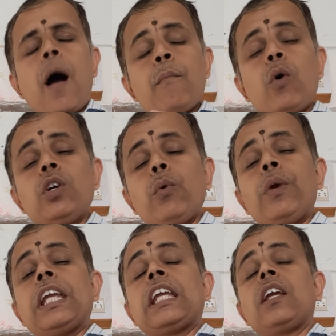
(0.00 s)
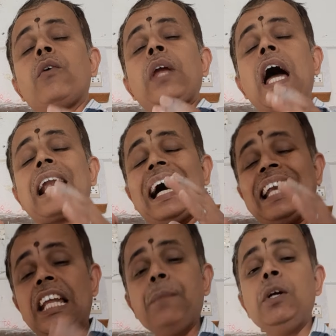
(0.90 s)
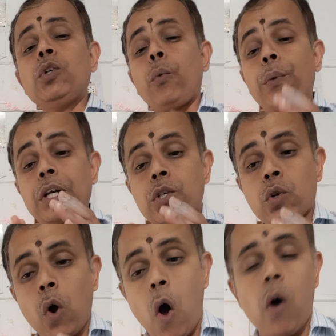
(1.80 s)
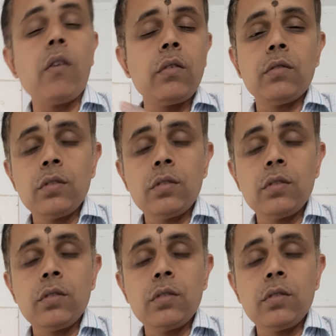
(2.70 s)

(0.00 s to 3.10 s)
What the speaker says: amount we are unable to withdraw